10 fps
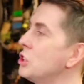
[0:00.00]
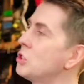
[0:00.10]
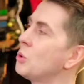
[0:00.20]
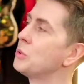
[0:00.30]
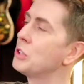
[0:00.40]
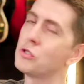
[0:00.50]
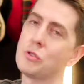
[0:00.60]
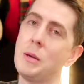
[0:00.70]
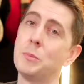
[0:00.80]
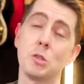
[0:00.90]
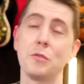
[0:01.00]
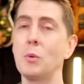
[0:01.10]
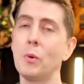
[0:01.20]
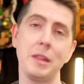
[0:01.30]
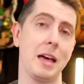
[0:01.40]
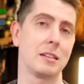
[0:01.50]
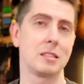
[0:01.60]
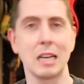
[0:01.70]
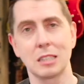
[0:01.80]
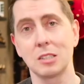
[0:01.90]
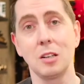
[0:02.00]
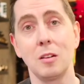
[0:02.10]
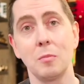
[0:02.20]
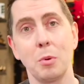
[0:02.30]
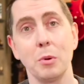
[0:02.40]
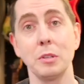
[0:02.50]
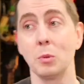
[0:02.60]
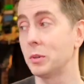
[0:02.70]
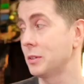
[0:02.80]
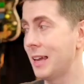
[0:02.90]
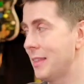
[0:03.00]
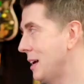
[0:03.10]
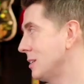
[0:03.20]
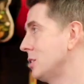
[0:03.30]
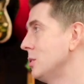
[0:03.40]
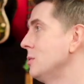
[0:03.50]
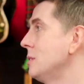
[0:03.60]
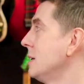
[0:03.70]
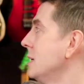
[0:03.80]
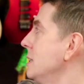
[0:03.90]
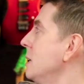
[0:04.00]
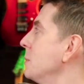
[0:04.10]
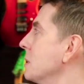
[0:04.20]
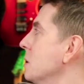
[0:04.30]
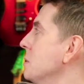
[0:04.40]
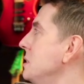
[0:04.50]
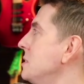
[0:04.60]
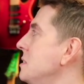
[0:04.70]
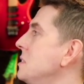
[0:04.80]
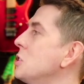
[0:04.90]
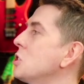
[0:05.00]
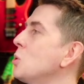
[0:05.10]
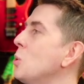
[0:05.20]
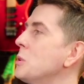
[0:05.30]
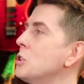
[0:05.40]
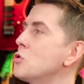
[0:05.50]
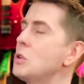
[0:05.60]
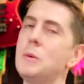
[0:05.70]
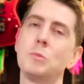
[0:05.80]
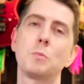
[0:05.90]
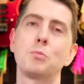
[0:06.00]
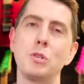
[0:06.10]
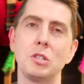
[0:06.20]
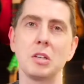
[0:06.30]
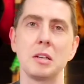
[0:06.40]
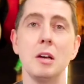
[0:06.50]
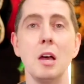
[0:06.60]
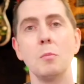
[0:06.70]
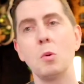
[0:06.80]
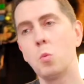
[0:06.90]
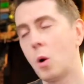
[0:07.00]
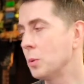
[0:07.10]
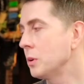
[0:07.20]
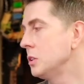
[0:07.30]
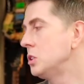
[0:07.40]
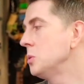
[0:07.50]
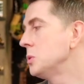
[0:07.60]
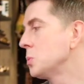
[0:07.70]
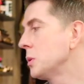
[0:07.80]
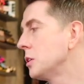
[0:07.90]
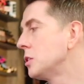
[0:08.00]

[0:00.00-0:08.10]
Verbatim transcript: Distorted Dream. So if you want that exact starting point, you want to get that tone, there we go. It's the Distorted Dreams preset. But what we're going to do is we're going